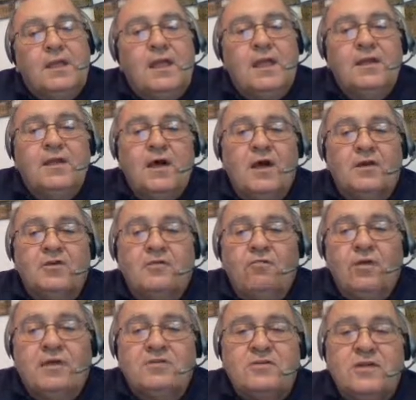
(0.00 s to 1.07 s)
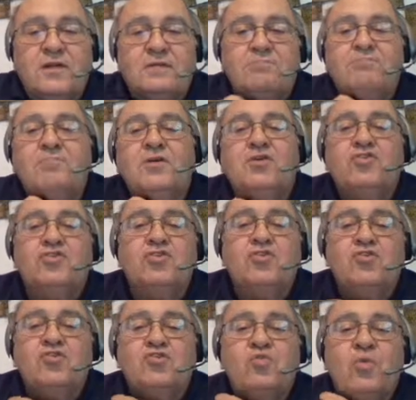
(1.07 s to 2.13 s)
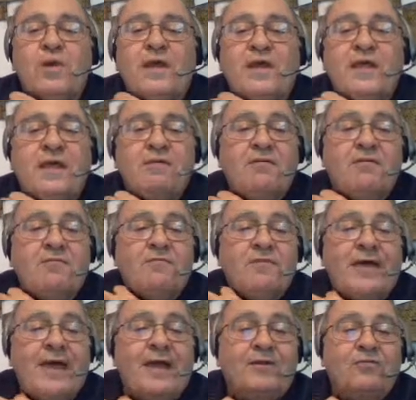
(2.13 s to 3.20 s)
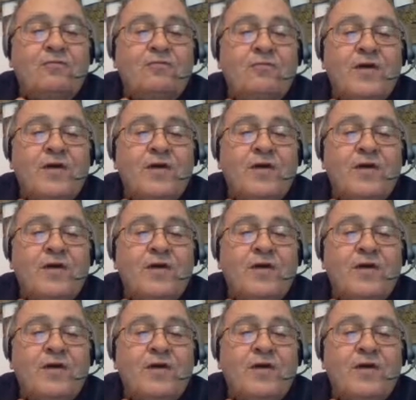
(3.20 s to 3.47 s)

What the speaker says: Inductive reasoning is used when a given fact or